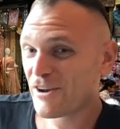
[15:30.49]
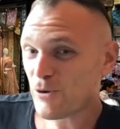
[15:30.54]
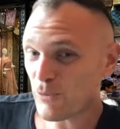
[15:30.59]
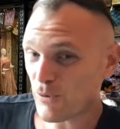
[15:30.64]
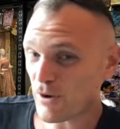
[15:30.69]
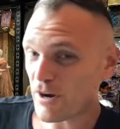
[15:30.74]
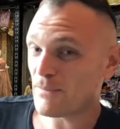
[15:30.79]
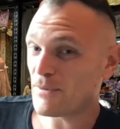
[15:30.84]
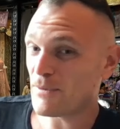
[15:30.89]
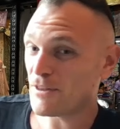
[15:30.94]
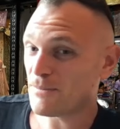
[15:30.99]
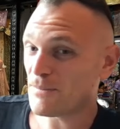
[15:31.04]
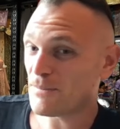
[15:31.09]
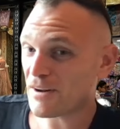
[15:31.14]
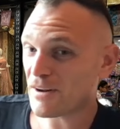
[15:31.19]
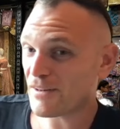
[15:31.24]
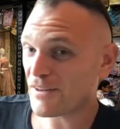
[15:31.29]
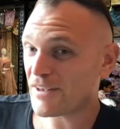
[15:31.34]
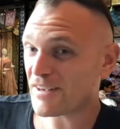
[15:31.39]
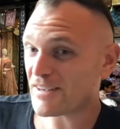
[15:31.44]
when I'm in the
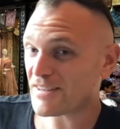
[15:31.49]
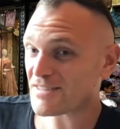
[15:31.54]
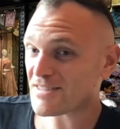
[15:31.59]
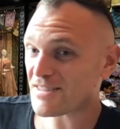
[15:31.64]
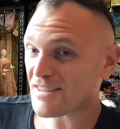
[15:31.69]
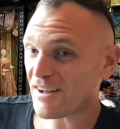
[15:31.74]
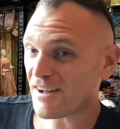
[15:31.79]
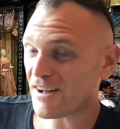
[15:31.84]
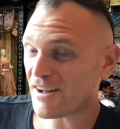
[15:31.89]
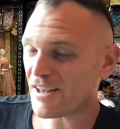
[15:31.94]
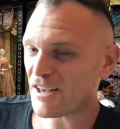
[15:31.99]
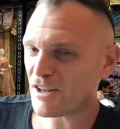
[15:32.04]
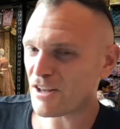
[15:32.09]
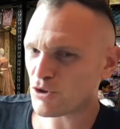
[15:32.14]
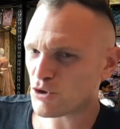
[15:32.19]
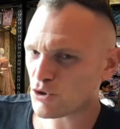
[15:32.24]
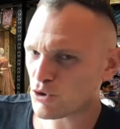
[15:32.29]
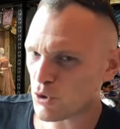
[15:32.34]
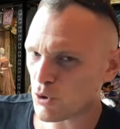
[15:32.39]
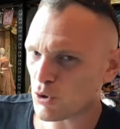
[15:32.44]
Middle East, uh, in
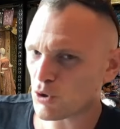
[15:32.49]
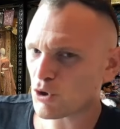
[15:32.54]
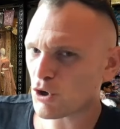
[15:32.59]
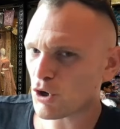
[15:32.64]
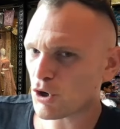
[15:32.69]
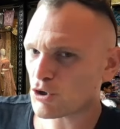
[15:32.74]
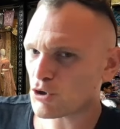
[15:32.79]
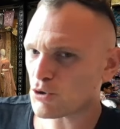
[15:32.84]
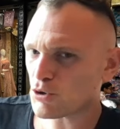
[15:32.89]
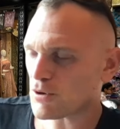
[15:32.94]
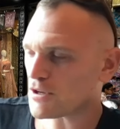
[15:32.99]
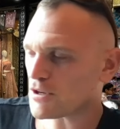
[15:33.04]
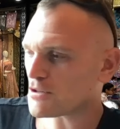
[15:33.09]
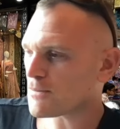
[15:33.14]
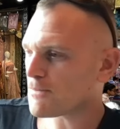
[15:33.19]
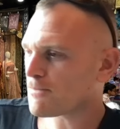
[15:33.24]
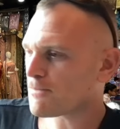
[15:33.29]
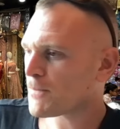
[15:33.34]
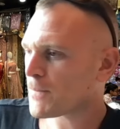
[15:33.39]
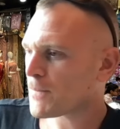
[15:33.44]
certain
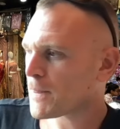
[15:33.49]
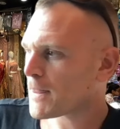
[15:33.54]
countries,